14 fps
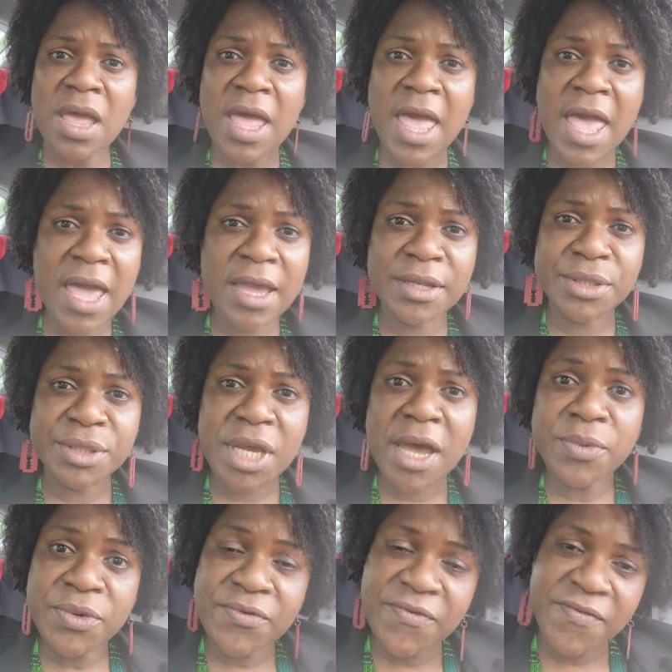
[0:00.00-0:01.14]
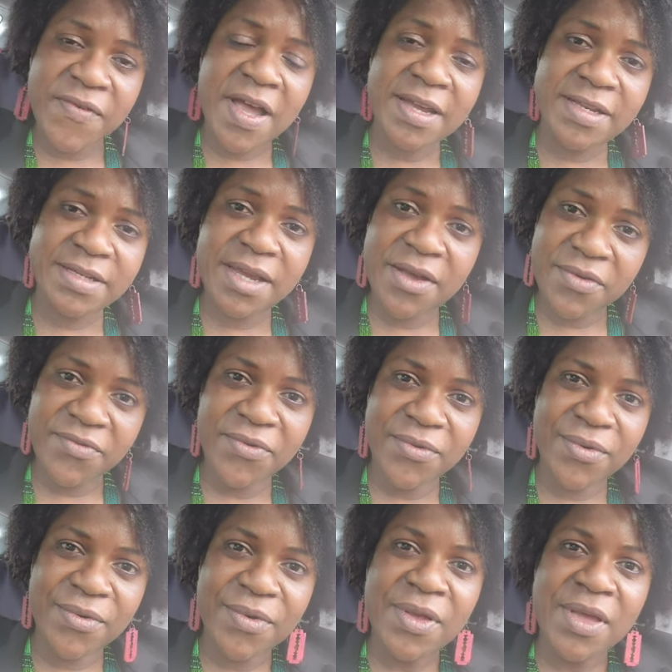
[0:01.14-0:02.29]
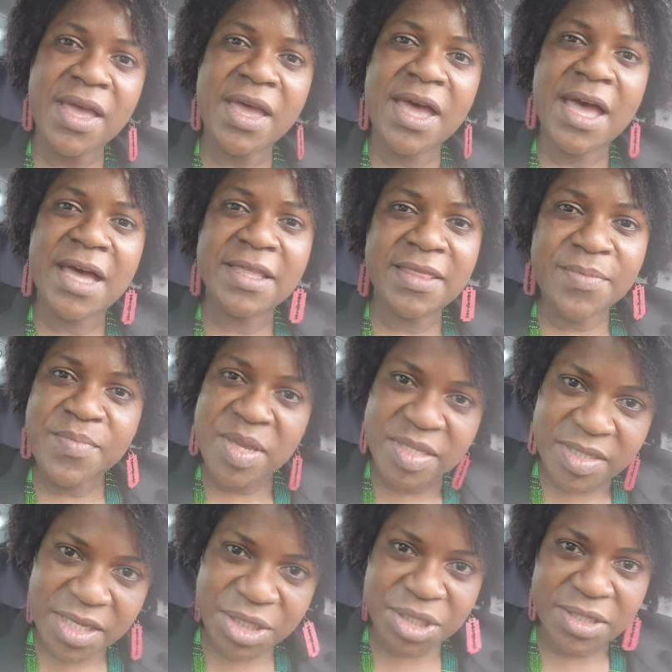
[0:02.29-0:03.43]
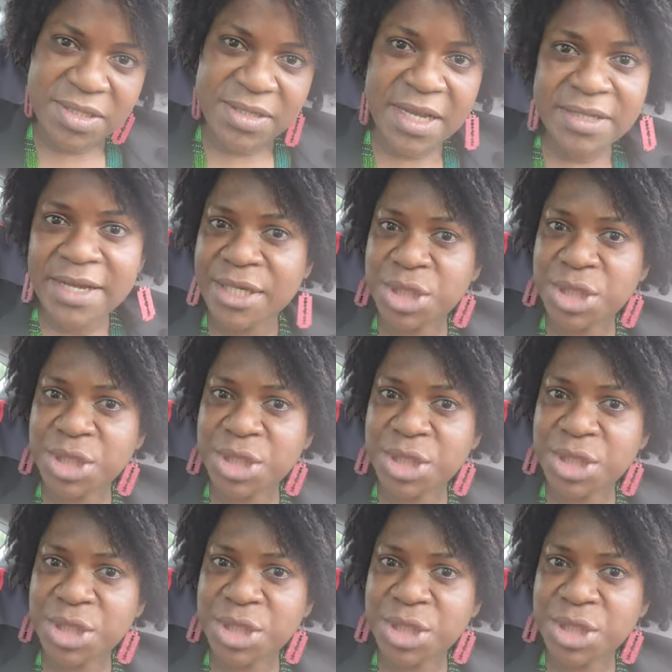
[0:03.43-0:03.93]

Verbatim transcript: and uh, you find helpful uh, the messages that I